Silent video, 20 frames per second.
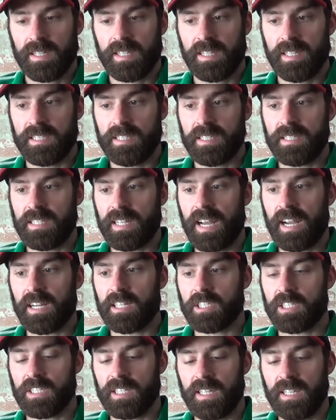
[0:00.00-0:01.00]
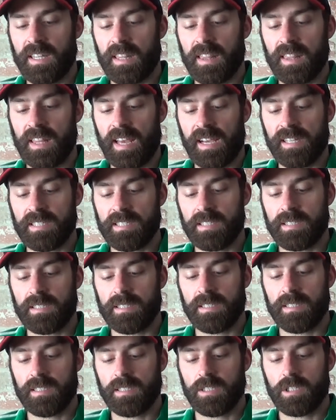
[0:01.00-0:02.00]
This is actually
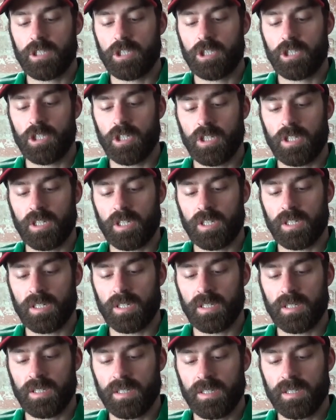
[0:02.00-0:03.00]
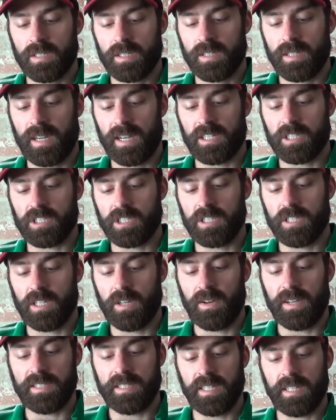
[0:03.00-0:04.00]
less sugar. Actually,
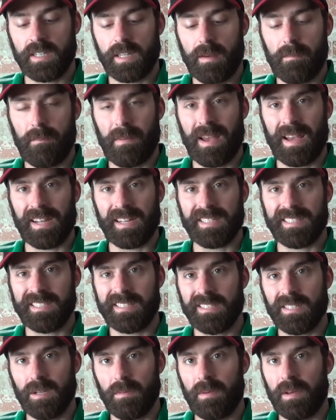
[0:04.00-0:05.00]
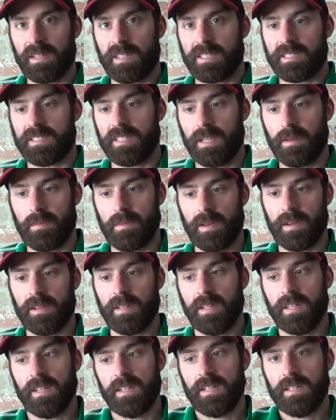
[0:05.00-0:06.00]
no, I take that back. It's still about the same amount.
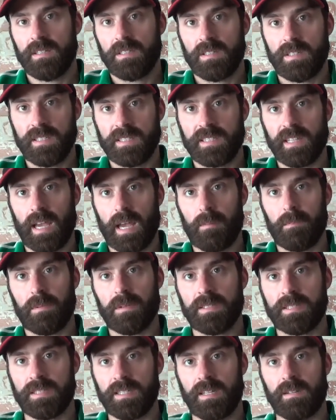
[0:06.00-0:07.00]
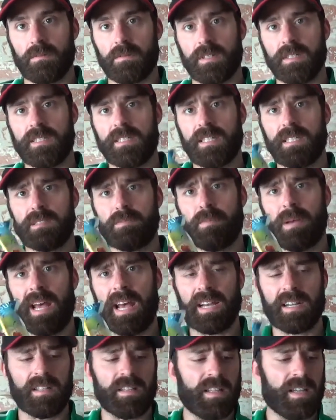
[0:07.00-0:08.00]
So this Capri Sun really does
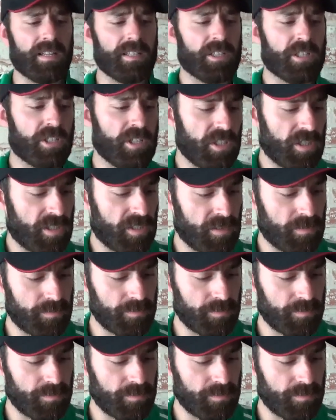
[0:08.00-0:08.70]
pack a lot of sugar.